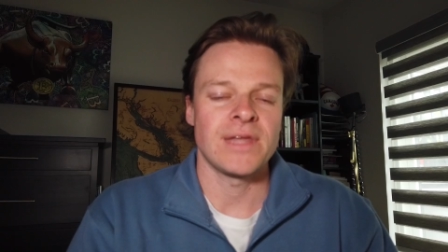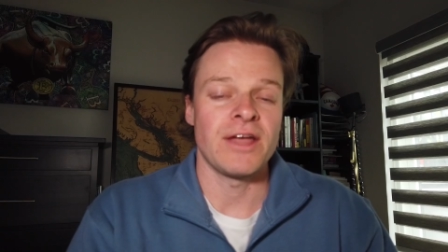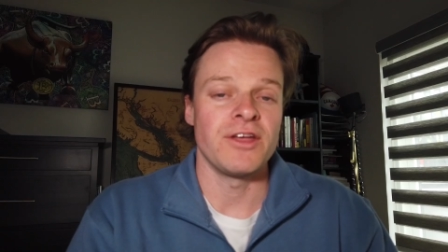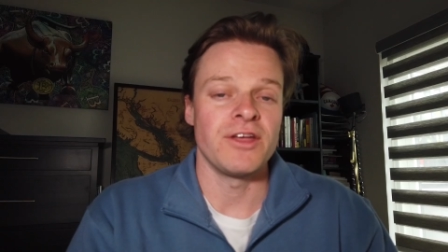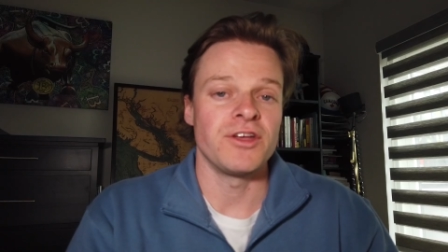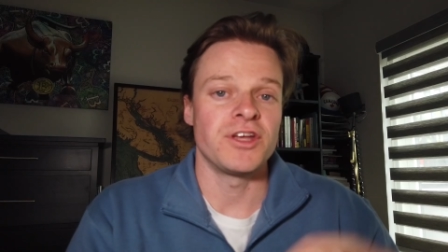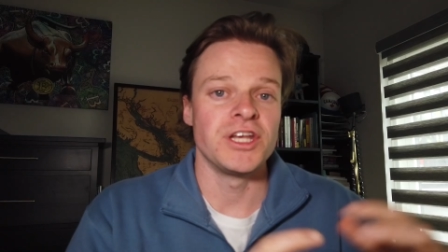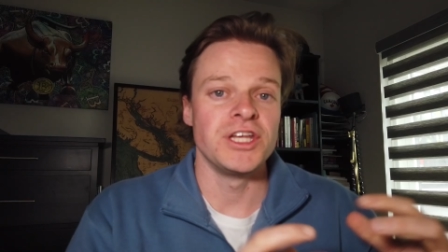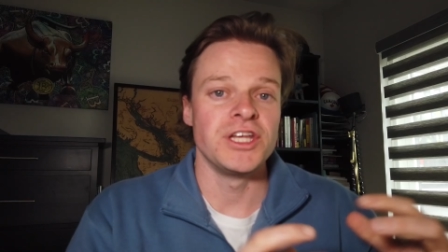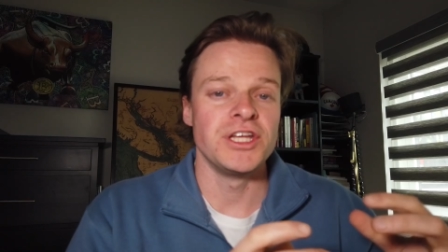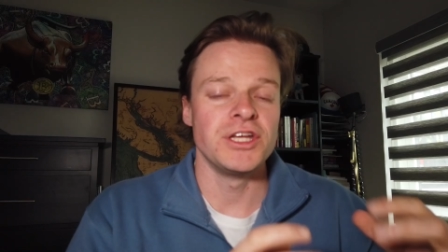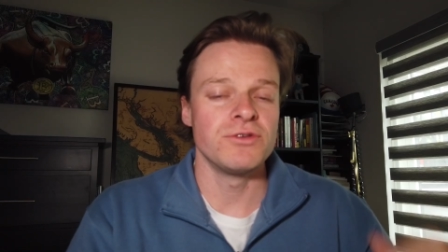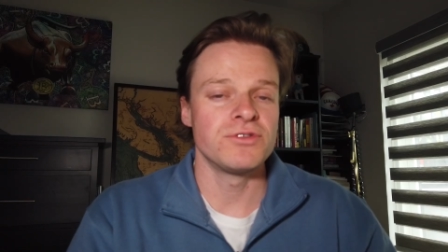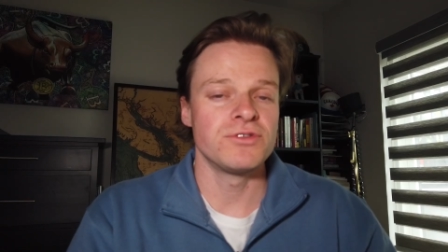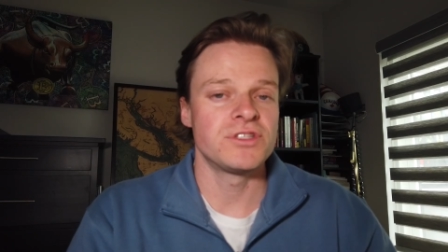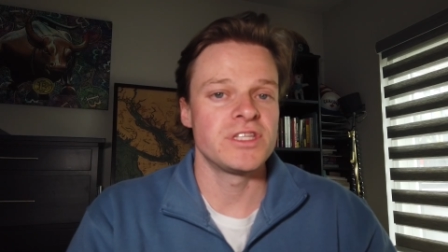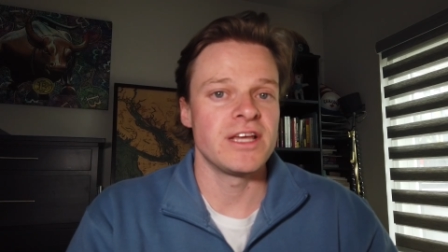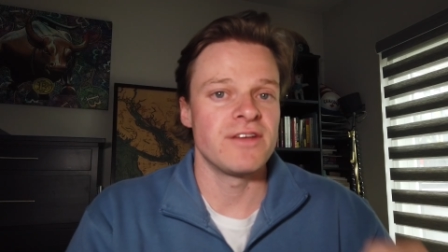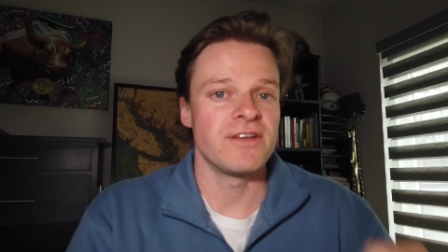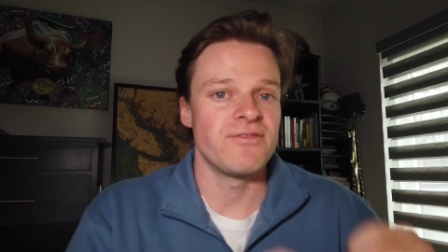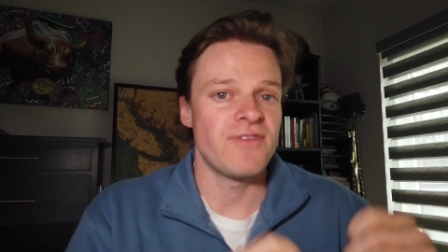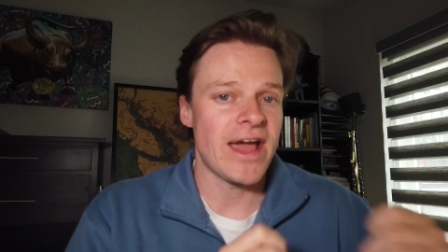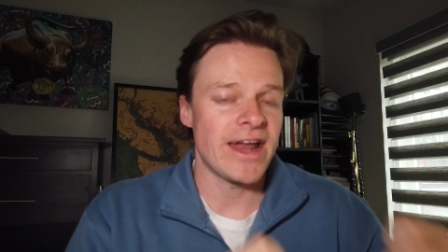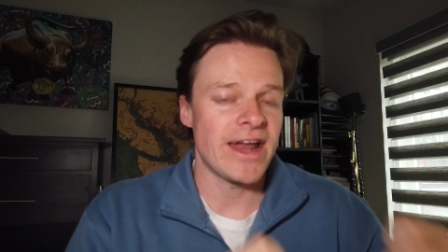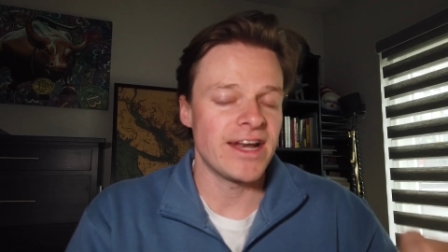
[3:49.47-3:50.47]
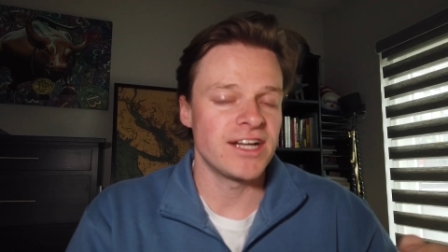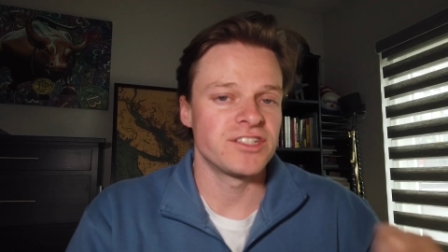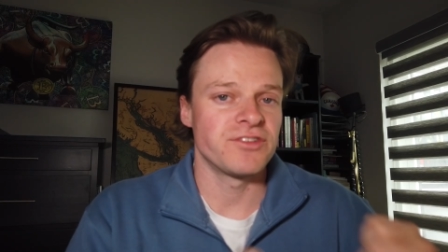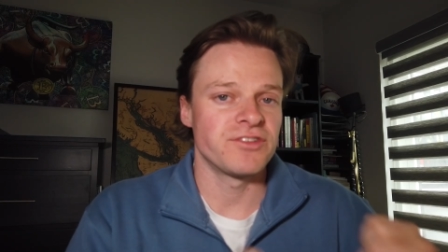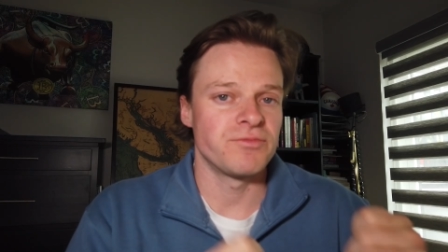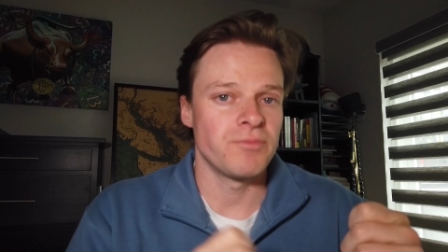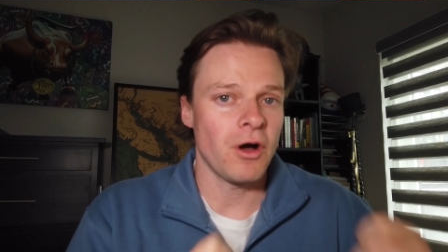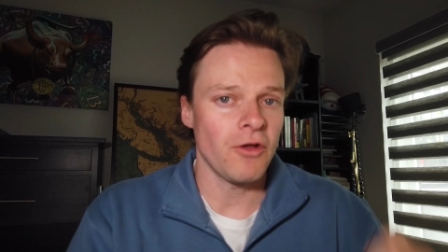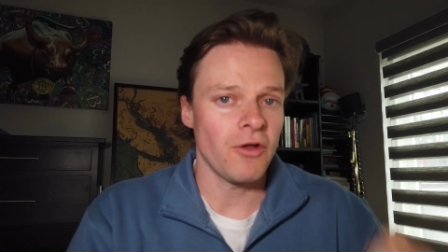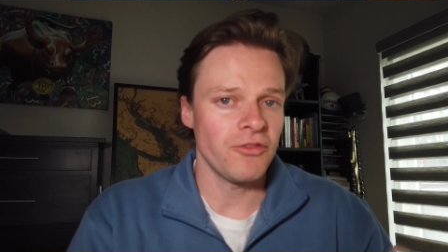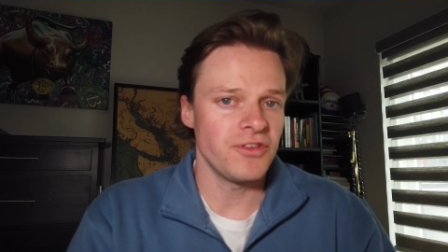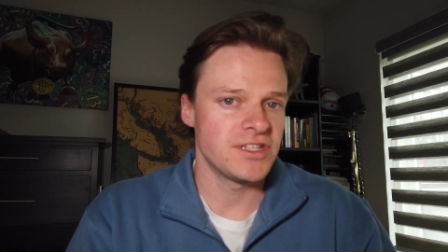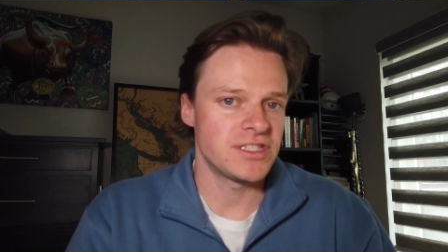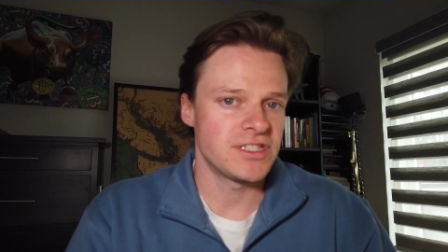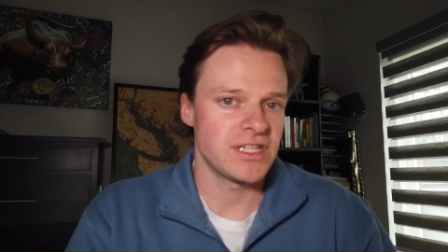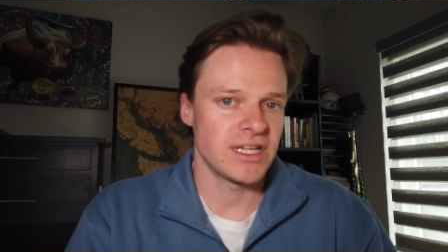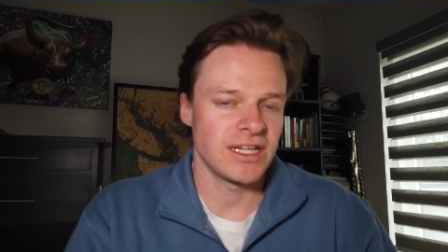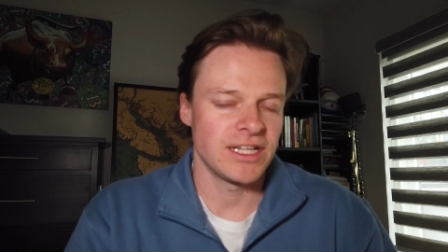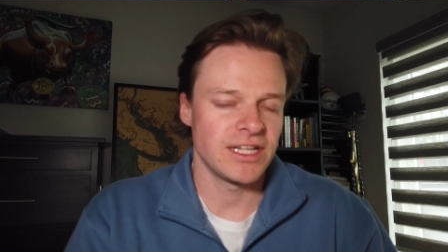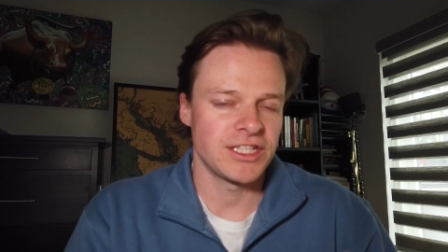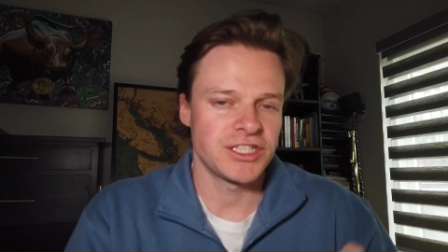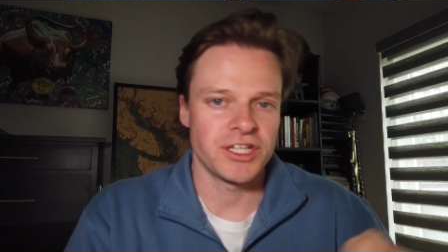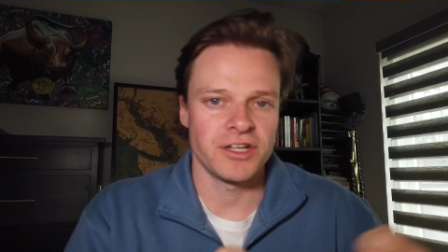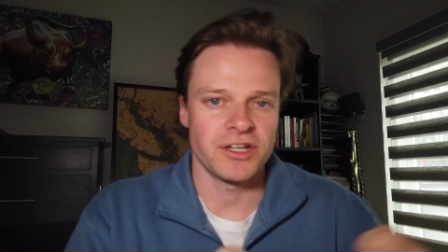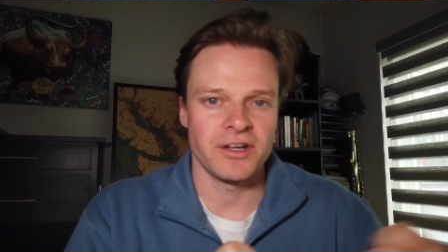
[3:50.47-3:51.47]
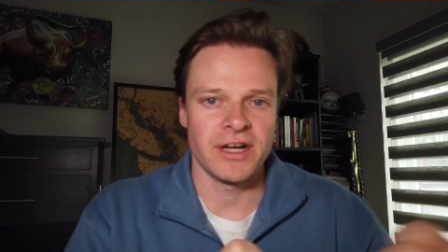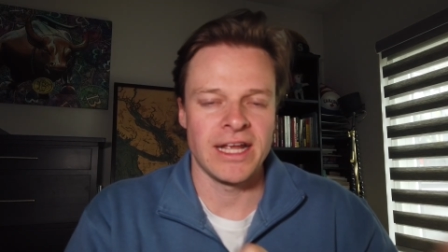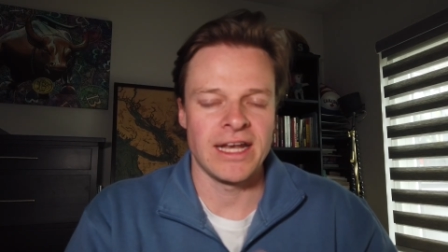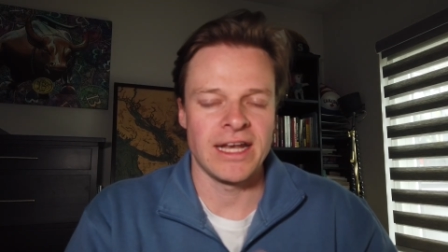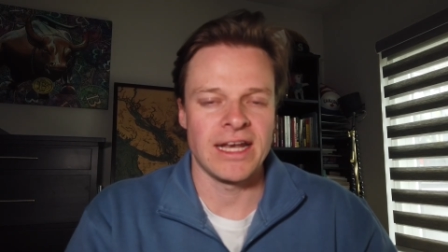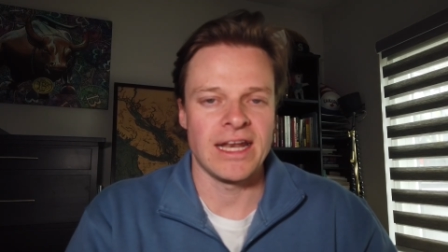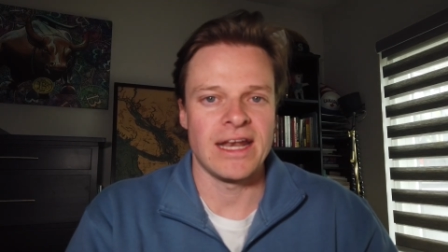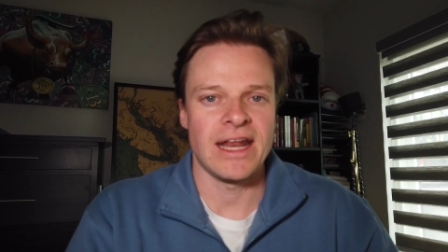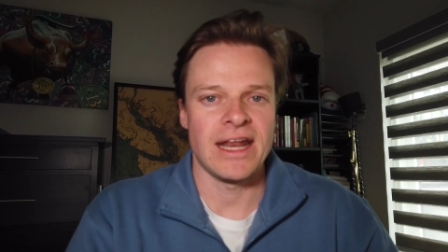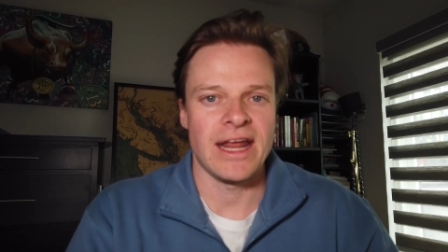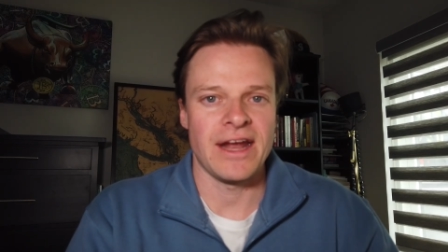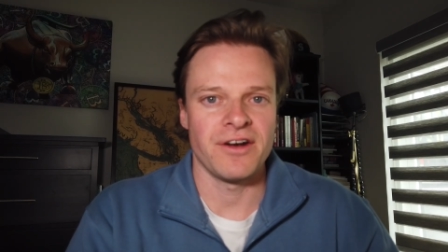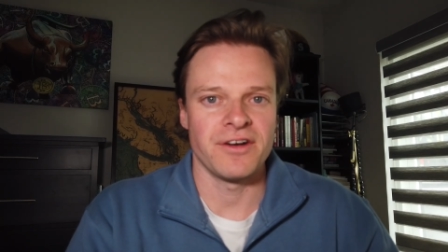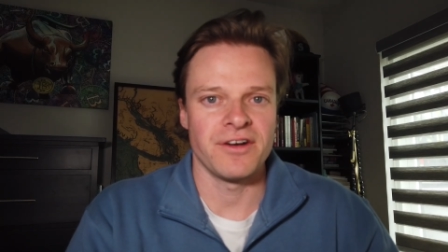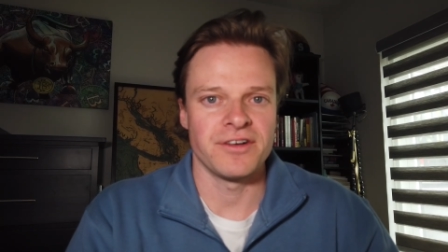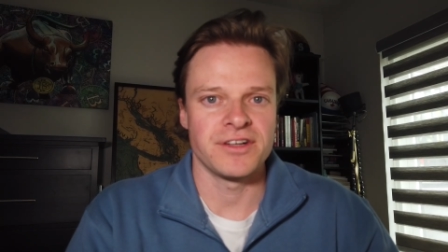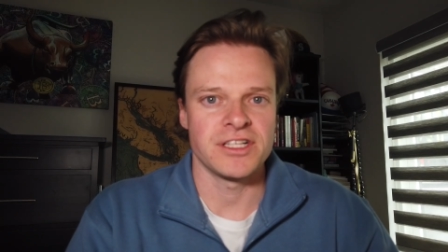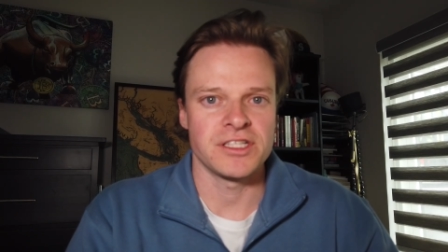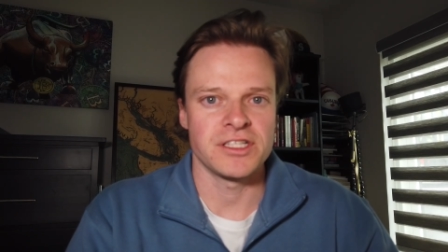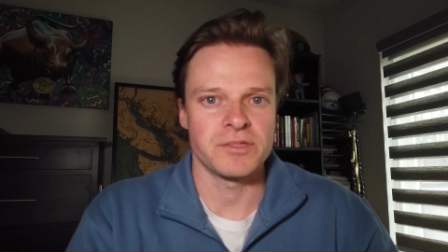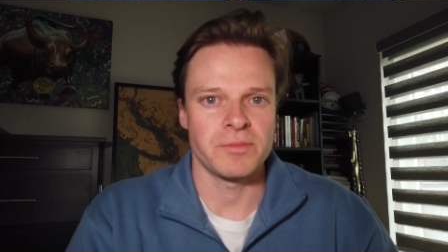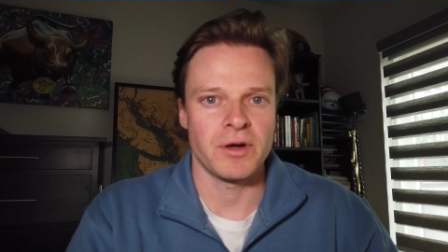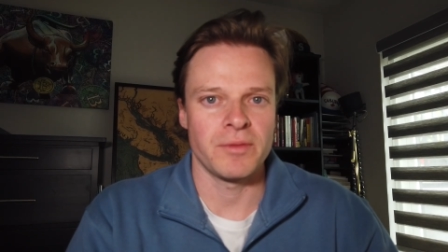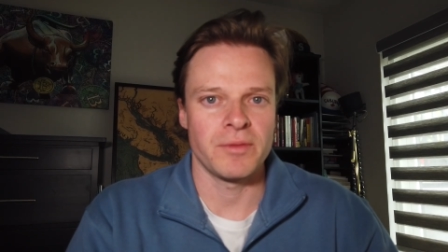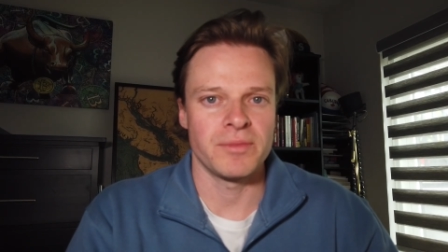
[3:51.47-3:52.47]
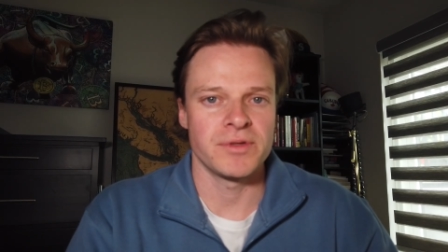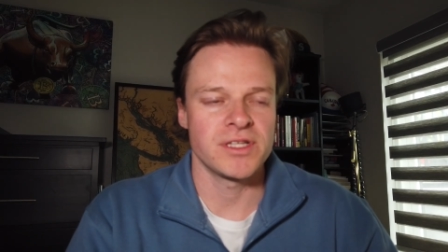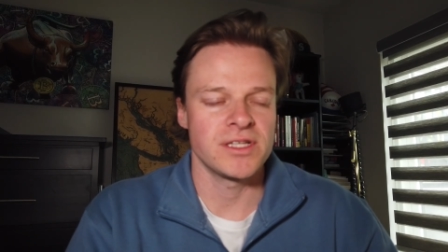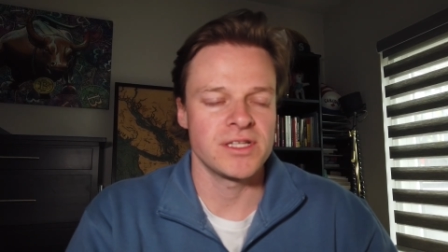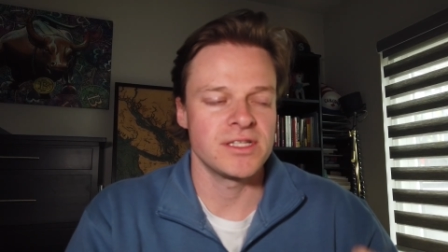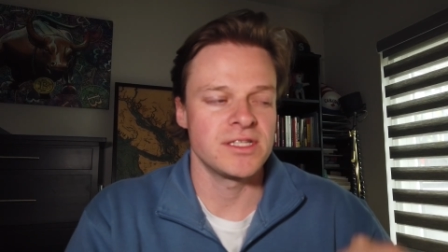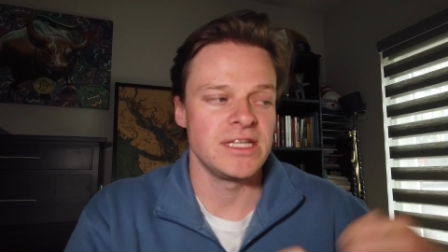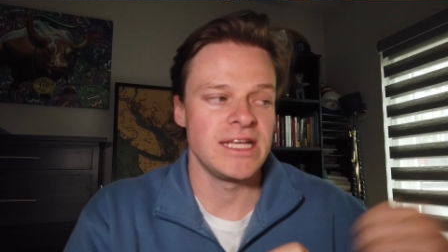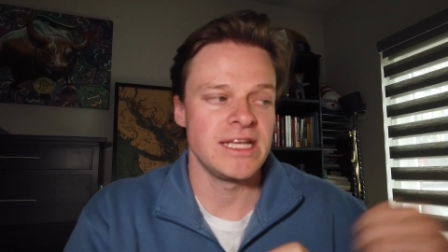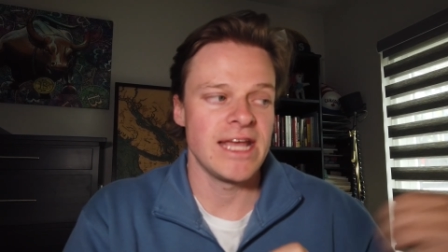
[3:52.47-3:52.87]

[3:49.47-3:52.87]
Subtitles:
Now, you can use the advantage of multi-signature in inheritance purposes.